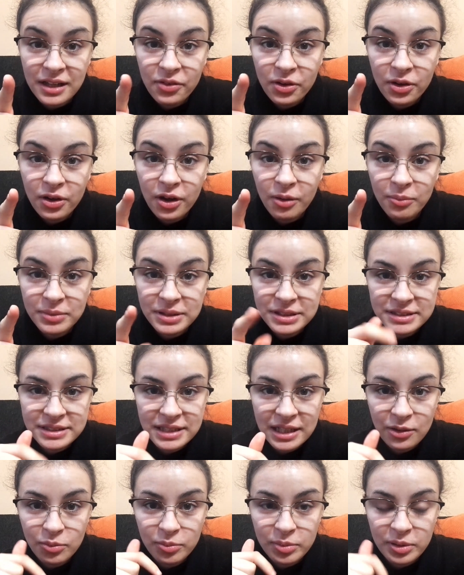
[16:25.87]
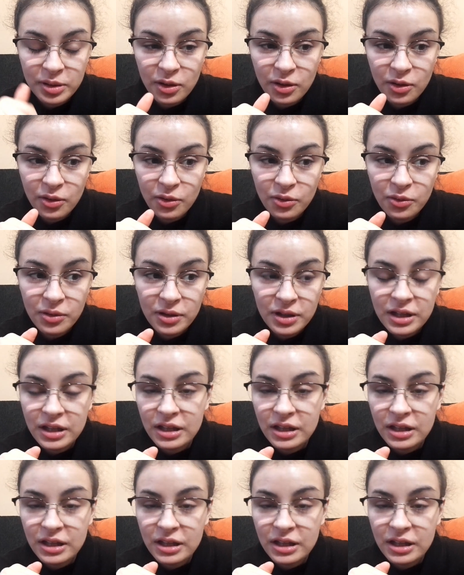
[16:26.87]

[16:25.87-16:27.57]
a comment down below